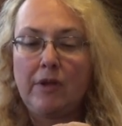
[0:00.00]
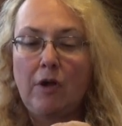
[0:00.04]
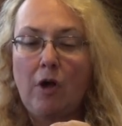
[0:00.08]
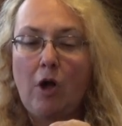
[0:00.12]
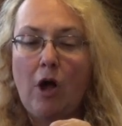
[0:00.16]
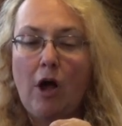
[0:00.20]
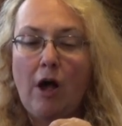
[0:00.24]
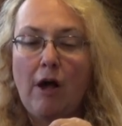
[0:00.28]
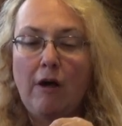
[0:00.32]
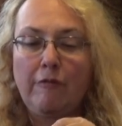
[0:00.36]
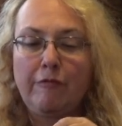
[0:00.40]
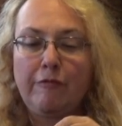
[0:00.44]

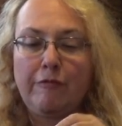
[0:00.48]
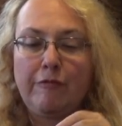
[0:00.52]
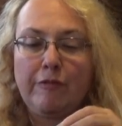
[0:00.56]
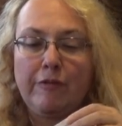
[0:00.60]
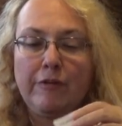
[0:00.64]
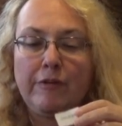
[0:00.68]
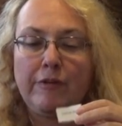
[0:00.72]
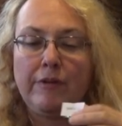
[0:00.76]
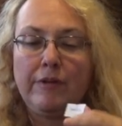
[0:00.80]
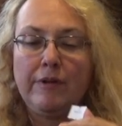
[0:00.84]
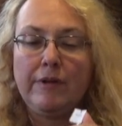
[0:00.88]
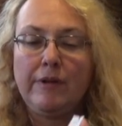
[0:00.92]

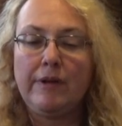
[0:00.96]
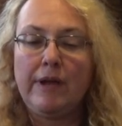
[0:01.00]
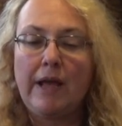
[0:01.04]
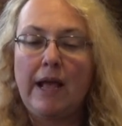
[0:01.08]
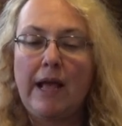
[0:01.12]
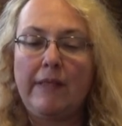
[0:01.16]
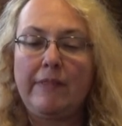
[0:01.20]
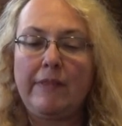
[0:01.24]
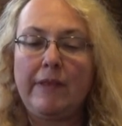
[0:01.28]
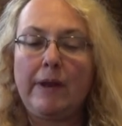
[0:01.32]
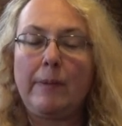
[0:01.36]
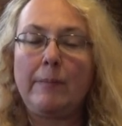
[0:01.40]
off,
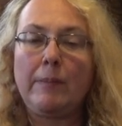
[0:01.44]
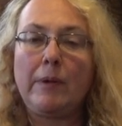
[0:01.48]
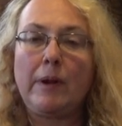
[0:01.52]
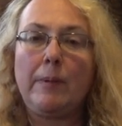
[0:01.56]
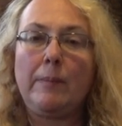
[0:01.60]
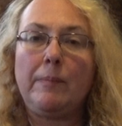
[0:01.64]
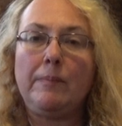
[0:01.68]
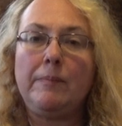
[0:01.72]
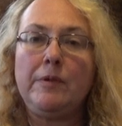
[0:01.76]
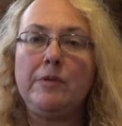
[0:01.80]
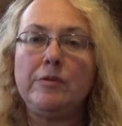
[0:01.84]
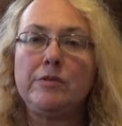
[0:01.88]
and then I'm
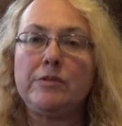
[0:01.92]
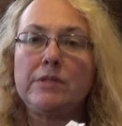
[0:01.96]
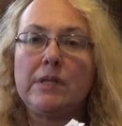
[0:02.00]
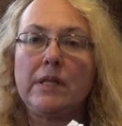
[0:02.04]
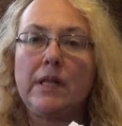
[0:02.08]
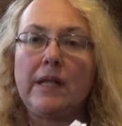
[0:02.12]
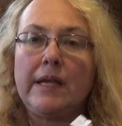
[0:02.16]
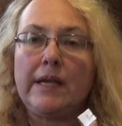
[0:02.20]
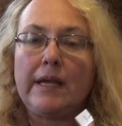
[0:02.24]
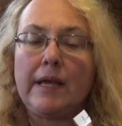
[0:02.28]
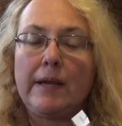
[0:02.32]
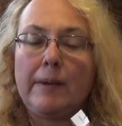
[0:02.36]
going to use
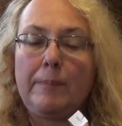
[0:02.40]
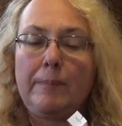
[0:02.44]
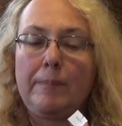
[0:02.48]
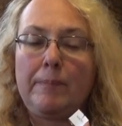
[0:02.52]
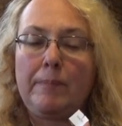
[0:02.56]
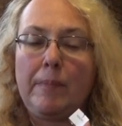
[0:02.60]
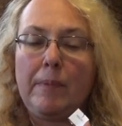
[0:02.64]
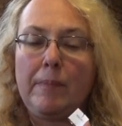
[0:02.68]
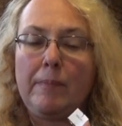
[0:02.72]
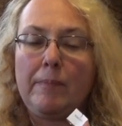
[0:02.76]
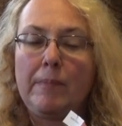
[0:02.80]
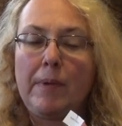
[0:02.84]
like
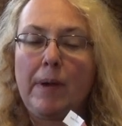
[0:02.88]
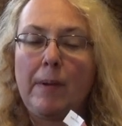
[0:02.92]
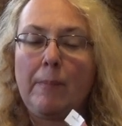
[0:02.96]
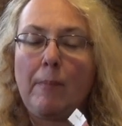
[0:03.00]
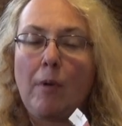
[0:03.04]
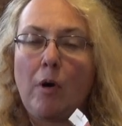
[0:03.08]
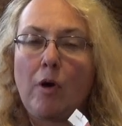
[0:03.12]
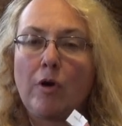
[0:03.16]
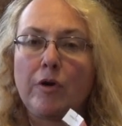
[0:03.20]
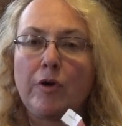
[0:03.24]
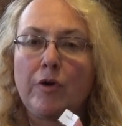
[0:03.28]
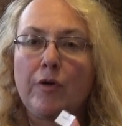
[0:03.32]
a
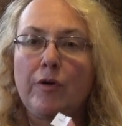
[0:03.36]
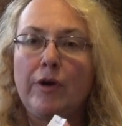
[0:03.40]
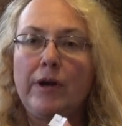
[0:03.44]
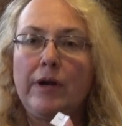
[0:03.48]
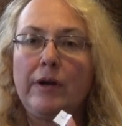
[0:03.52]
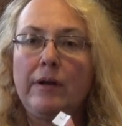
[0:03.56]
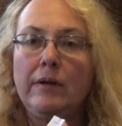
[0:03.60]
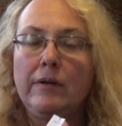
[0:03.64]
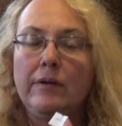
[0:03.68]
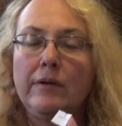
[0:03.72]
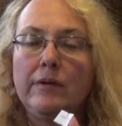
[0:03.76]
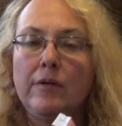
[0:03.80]

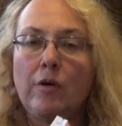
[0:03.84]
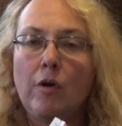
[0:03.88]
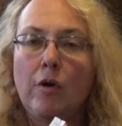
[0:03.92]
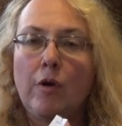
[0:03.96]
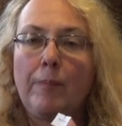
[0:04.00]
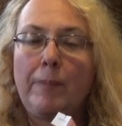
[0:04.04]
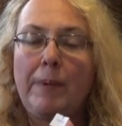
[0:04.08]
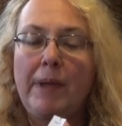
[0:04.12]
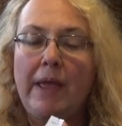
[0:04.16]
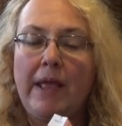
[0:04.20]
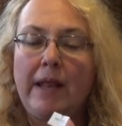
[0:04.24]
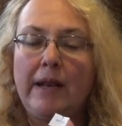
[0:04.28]
marker
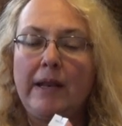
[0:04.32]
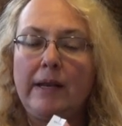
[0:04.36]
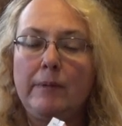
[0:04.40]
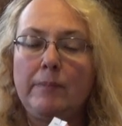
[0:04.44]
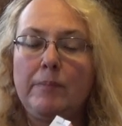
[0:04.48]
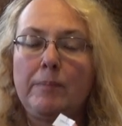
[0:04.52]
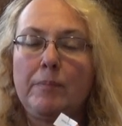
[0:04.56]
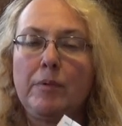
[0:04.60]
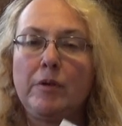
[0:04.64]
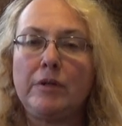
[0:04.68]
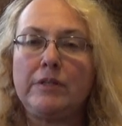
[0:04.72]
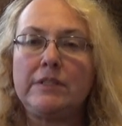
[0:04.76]
or pen
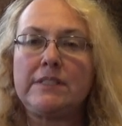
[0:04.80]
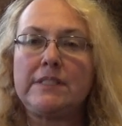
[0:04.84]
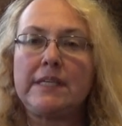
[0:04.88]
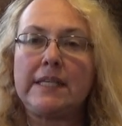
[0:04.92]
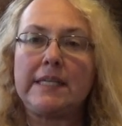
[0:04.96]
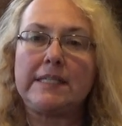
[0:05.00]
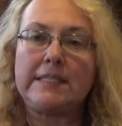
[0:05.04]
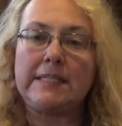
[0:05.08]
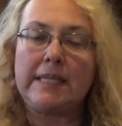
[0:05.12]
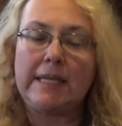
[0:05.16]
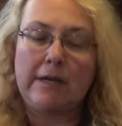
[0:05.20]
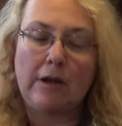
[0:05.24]
and put
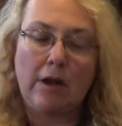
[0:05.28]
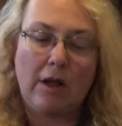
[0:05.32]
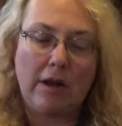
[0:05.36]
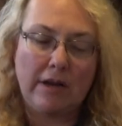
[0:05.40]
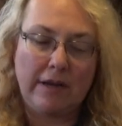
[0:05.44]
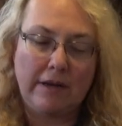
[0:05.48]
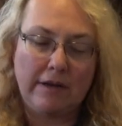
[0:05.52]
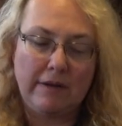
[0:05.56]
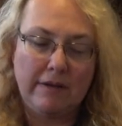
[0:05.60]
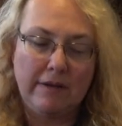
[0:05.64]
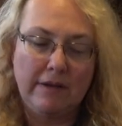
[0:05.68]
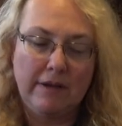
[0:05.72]
16 on
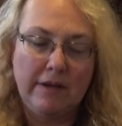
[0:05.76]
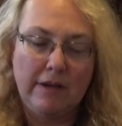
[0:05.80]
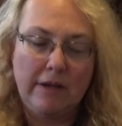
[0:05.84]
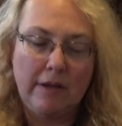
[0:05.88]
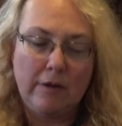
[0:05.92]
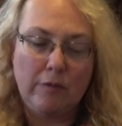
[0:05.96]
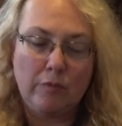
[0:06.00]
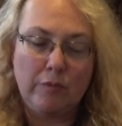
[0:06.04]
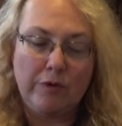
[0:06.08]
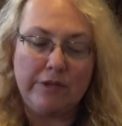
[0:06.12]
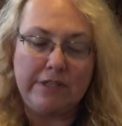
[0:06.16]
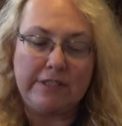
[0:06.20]
it.
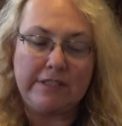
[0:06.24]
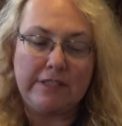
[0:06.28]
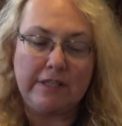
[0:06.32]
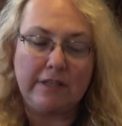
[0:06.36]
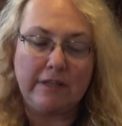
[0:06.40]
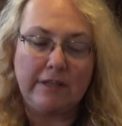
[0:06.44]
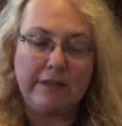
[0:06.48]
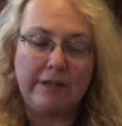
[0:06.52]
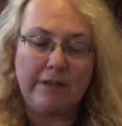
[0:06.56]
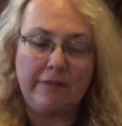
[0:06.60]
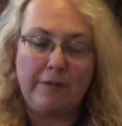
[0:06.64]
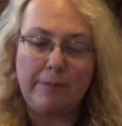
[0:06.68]

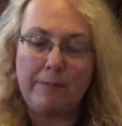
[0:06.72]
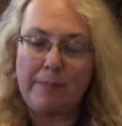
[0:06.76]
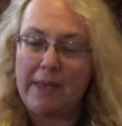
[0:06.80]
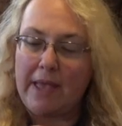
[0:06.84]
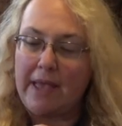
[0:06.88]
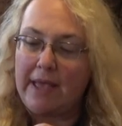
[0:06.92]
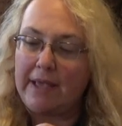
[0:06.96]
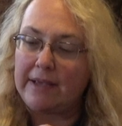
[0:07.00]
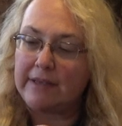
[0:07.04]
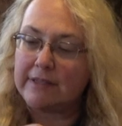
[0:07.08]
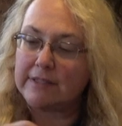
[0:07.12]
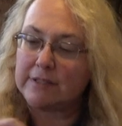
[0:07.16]
Reseal it in the
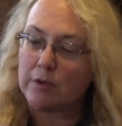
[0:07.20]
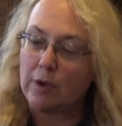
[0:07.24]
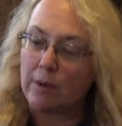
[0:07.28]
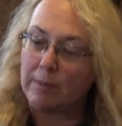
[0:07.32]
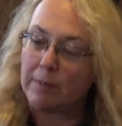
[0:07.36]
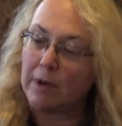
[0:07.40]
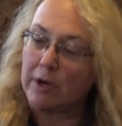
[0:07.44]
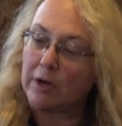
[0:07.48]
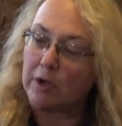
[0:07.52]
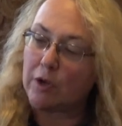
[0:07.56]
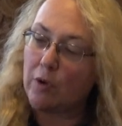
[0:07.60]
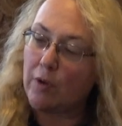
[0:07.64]
bag. So
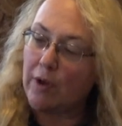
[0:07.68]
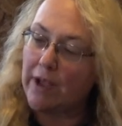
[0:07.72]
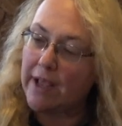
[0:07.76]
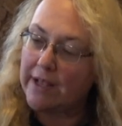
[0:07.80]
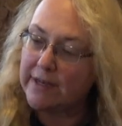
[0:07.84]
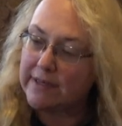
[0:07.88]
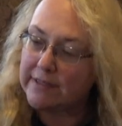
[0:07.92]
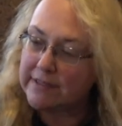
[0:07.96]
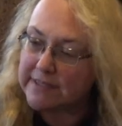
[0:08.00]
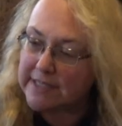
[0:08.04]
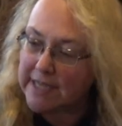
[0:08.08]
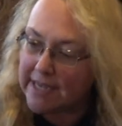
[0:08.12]
I'm going to go
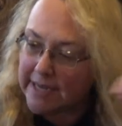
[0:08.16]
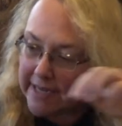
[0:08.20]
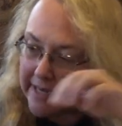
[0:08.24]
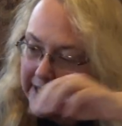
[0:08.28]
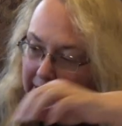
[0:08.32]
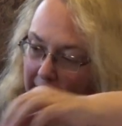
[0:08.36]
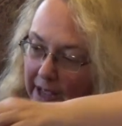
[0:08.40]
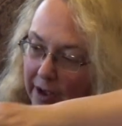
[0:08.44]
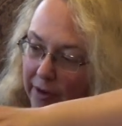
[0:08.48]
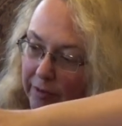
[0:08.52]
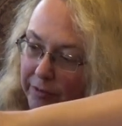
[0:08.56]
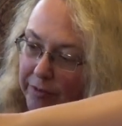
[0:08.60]
ahead and take it
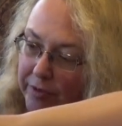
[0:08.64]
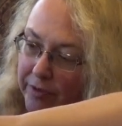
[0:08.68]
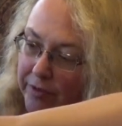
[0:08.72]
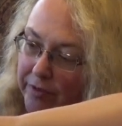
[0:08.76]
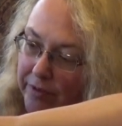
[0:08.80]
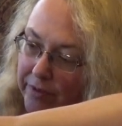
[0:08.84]
out.